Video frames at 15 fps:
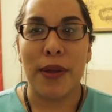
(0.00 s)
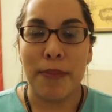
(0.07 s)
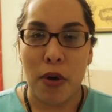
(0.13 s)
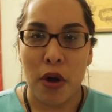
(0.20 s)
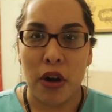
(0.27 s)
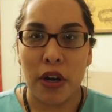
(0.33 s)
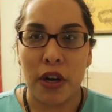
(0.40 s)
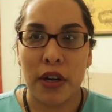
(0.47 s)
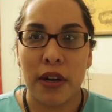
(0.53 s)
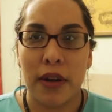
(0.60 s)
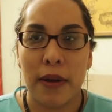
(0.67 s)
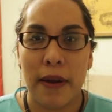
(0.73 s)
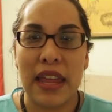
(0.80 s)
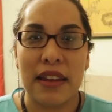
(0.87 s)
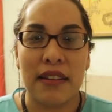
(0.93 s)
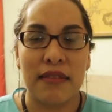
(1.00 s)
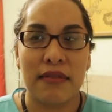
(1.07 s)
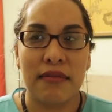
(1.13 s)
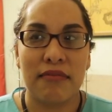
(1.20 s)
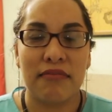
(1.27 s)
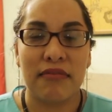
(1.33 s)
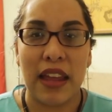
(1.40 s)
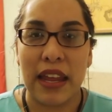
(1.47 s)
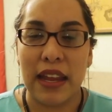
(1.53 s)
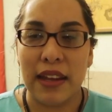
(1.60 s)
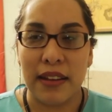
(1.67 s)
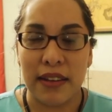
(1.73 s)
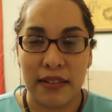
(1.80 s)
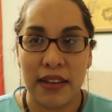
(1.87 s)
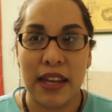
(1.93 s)
the bar and
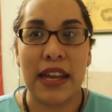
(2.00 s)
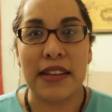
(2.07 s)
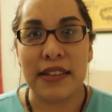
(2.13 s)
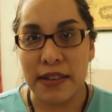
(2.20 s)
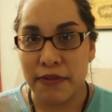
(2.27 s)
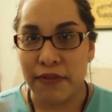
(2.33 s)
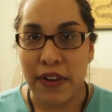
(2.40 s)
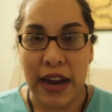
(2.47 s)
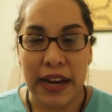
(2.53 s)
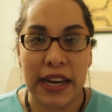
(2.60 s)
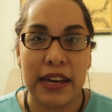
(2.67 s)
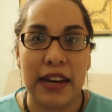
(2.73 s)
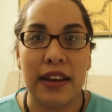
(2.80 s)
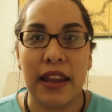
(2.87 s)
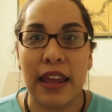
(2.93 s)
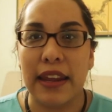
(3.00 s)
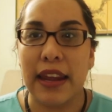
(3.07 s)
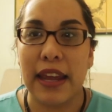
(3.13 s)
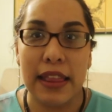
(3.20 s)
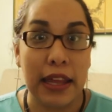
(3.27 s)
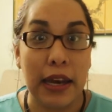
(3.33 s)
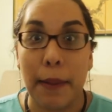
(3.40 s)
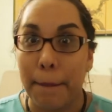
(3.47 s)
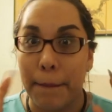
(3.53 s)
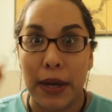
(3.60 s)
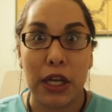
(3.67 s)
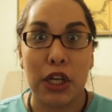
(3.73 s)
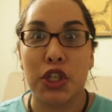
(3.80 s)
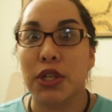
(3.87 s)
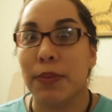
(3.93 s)
they he ends up fighting and like killing a
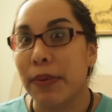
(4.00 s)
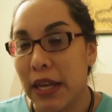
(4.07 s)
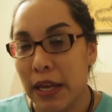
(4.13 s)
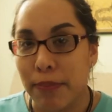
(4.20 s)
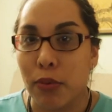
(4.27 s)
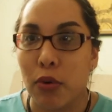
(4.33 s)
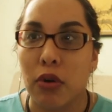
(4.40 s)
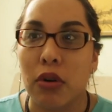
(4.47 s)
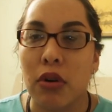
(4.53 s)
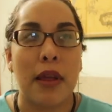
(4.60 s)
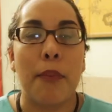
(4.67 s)
bunch of people.